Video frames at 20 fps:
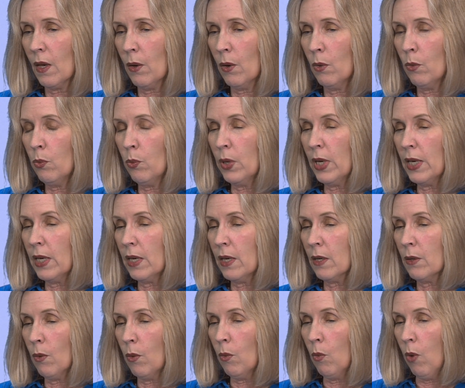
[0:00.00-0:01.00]
we
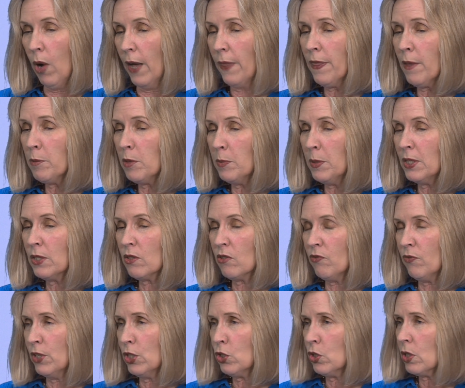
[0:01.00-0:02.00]
want them to be
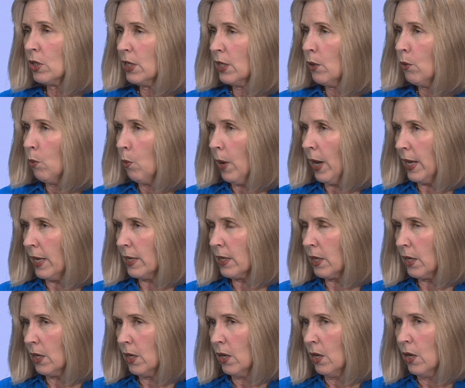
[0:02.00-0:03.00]
sufficiently
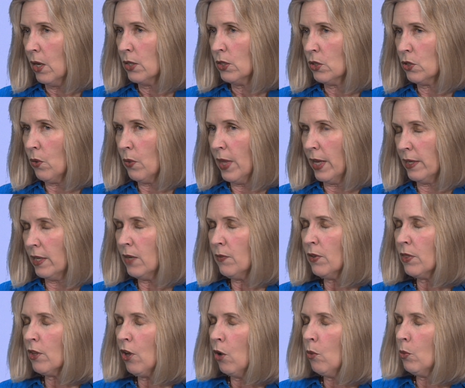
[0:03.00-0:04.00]
awake so that
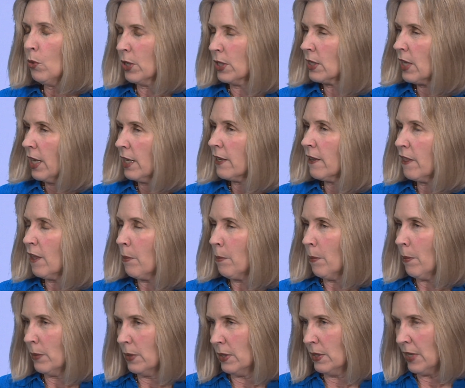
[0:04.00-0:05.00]
even though we're taking
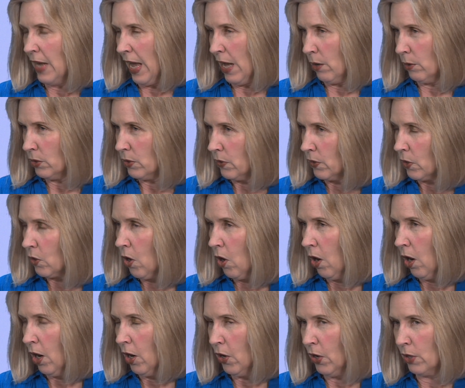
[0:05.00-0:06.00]
them down to the
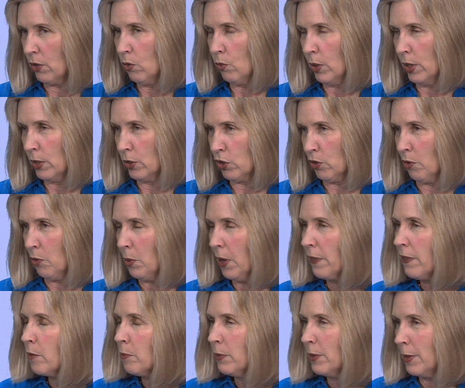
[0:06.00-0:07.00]
car in a wheelchair, we want
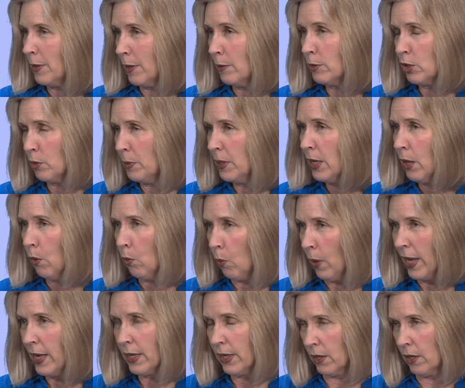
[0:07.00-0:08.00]
them to be
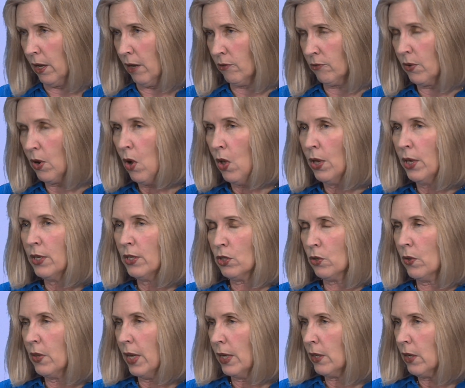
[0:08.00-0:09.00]
awake enough
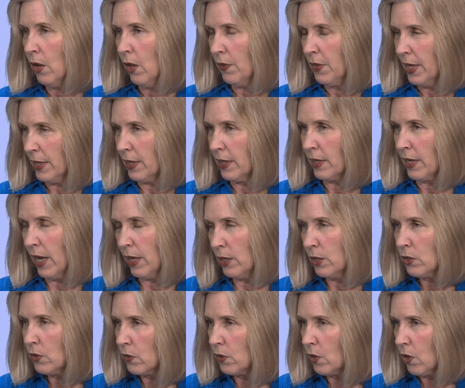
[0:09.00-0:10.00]
so that they can get
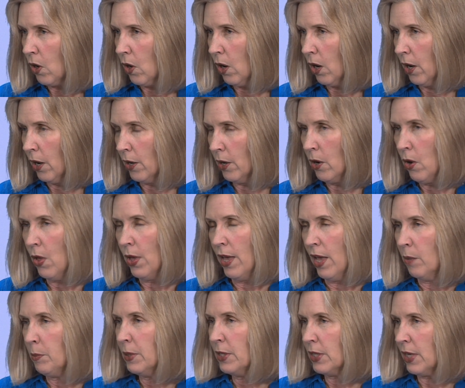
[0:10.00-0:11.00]
into the car
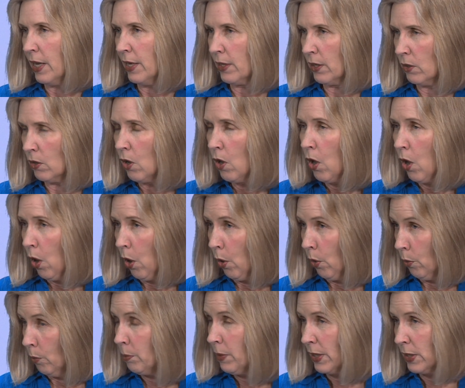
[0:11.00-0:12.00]
and be taken
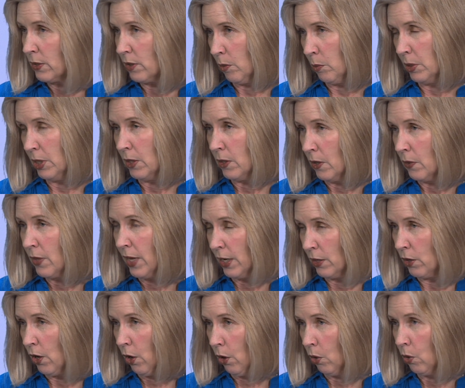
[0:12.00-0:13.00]
home by somebody that they
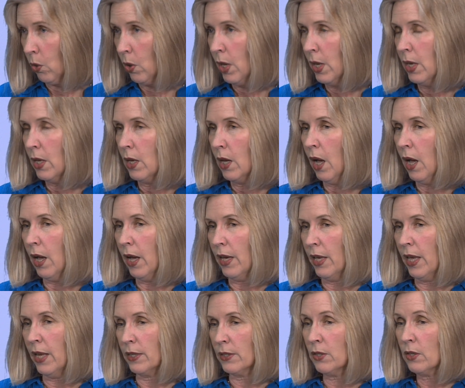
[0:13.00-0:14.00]
know.
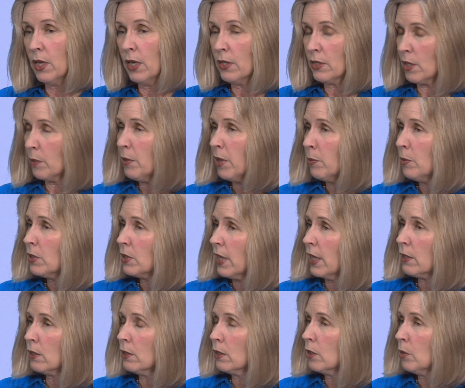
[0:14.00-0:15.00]
And some people
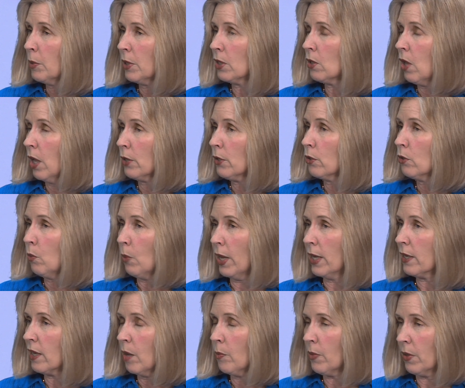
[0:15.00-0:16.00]
take a little bit longer to
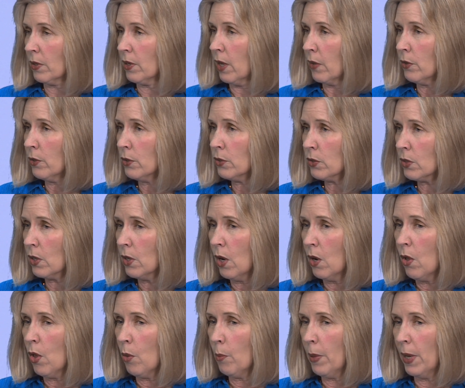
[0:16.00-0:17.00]
wake up than others,
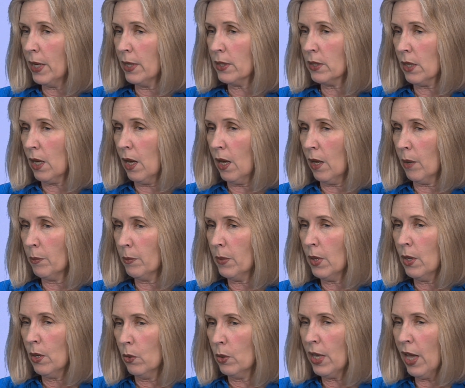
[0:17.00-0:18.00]
but
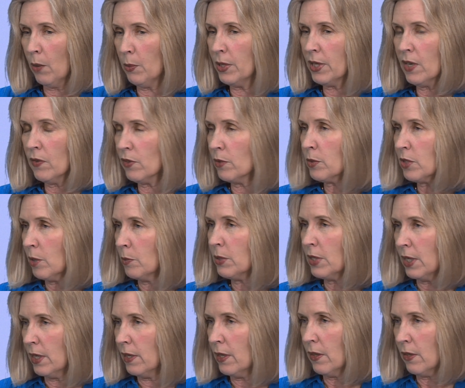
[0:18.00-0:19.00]
we give them
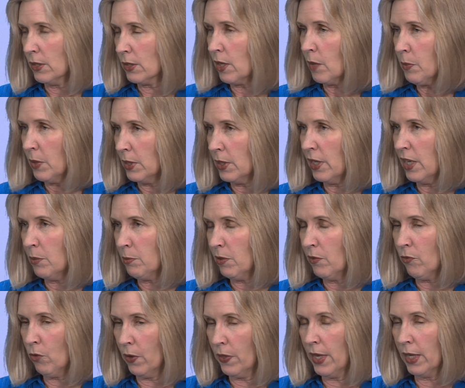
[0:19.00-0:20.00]
something to eat
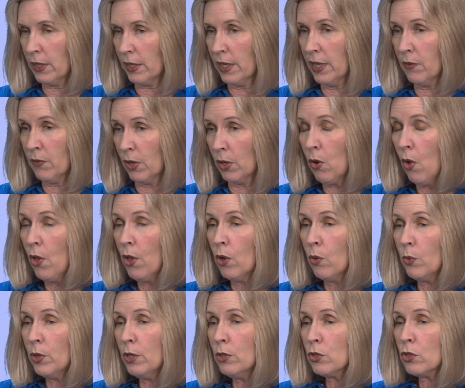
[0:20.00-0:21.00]
before they leave, and
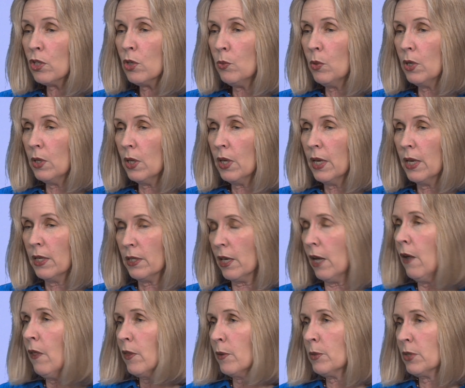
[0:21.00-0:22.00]
we usually will
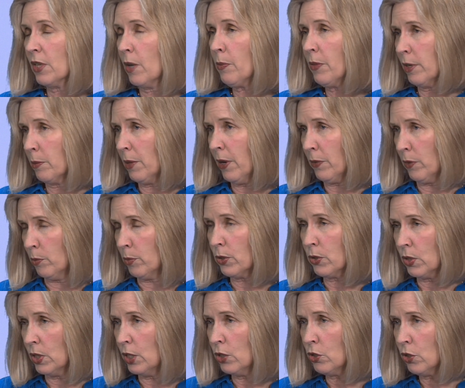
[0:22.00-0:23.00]
tell them something about the
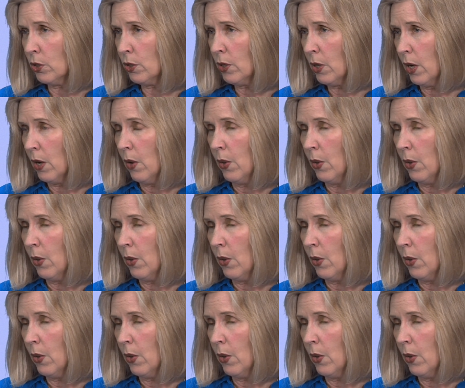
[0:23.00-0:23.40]
procedure.